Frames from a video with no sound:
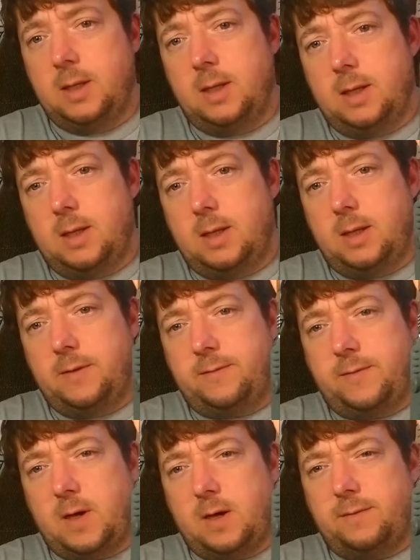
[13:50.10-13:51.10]
If
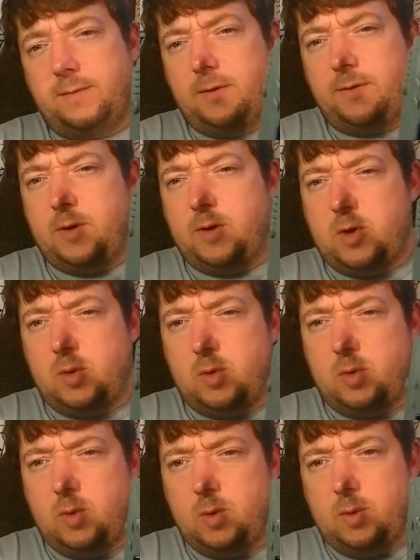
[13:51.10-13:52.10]
you do
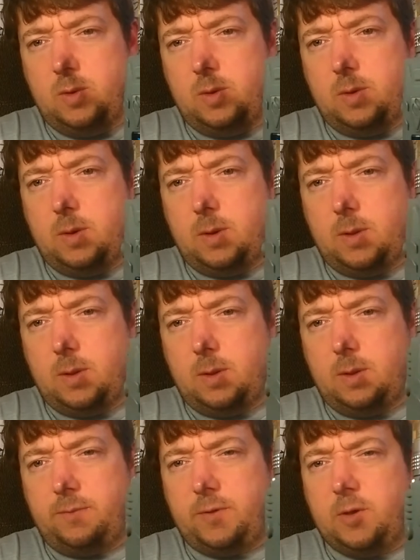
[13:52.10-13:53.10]

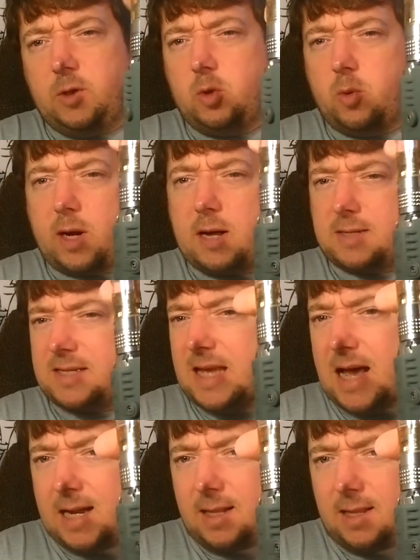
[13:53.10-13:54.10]
work
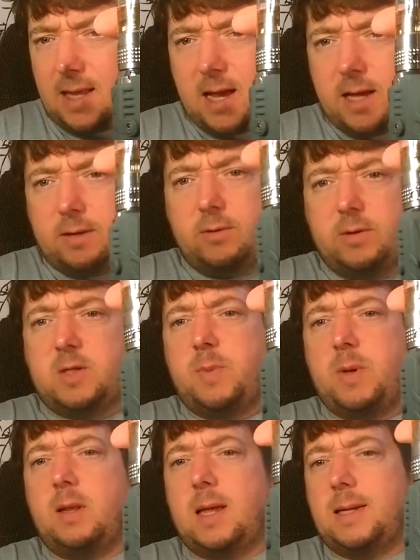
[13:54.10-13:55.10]
outside a lot, or you spend a
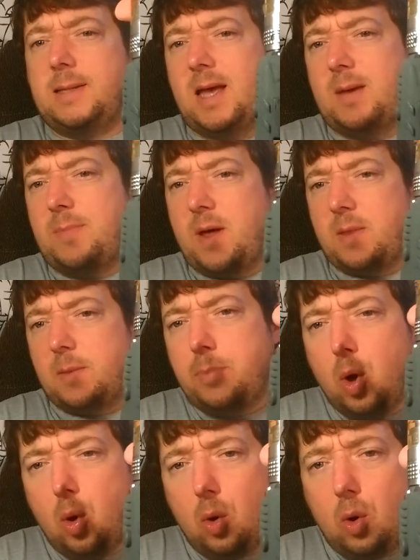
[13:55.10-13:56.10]
lot of time by the
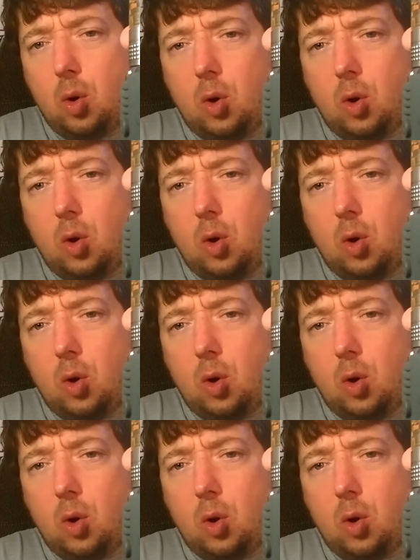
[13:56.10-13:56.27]
pool,